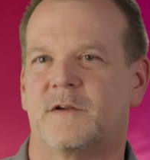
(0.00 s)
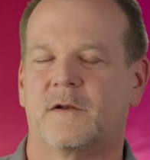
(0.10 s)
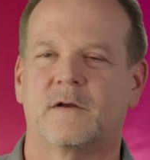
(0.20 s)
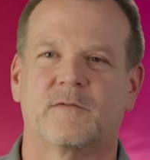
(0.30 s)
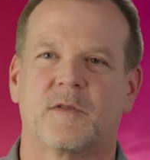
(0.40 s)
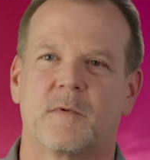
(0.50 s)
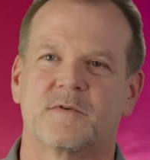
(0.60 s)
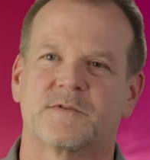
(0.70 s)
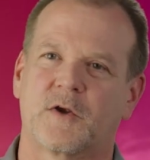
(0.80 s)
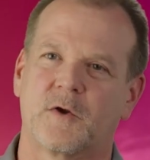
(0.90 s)
to deliver the
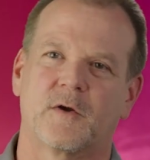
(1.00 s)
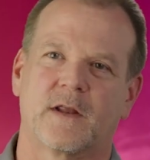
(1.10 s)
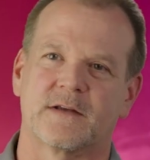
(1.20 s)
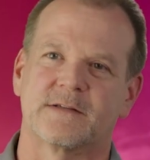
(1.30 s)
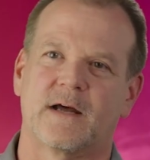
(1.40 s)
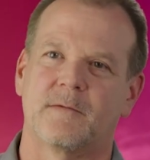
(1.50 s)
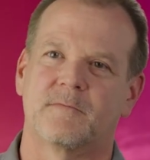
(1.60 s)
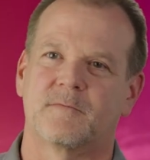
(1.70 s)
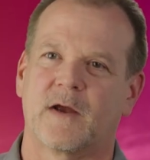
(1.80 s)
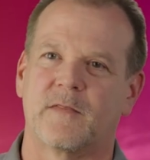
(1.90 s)
most secure desktop,
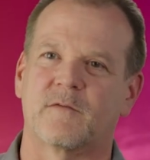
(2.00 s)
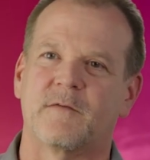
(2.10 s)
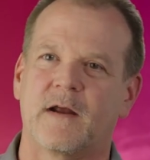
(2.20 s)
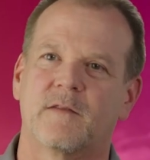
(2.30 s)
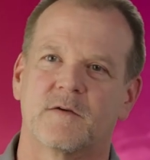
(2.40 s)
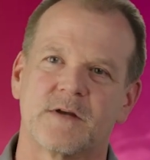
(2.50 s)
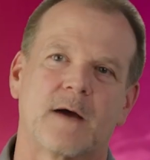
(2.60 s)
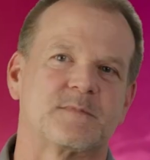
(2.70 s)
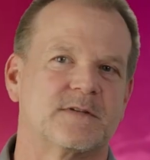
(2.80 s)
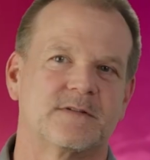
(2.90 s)
and they're finding those
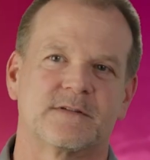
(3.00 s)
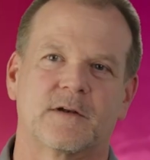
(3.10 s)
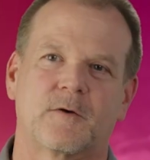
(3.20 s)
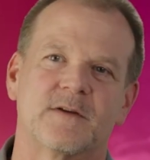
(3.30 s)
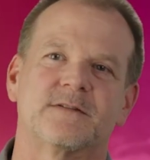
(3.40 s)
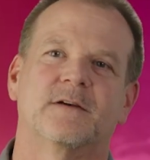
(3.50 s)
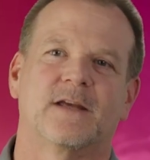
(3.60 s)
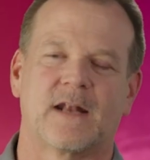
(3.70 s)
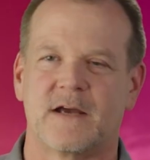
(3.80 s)
options increasingly in